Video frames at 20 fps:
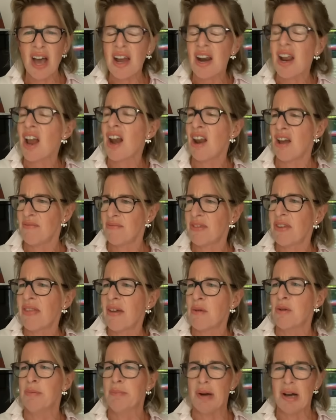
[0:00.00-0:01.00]
And I loved that
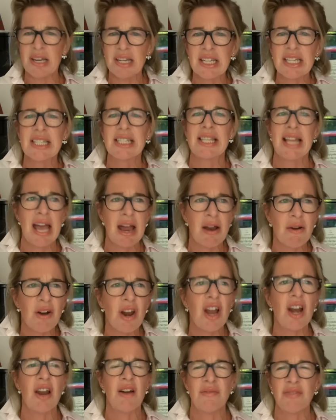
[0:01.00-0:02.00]
there were bikers there and
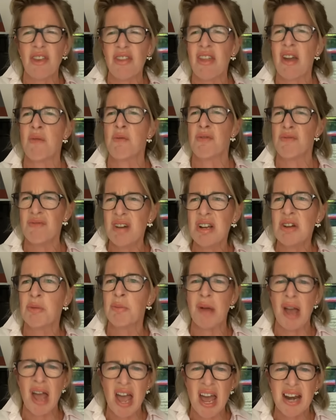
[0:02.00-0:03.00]
I loved that there were real
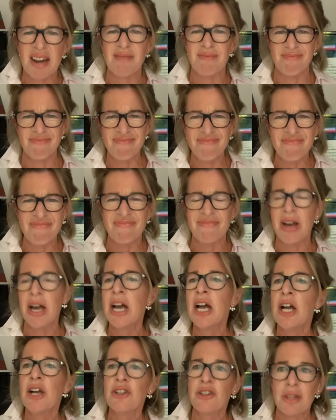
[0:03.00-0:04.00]
men.
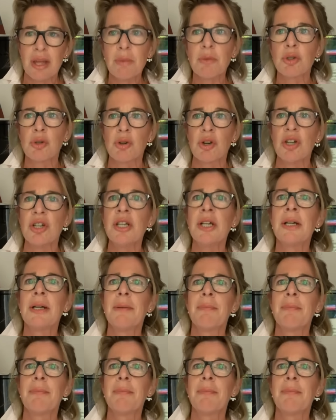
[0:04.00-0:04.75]
So that was all good.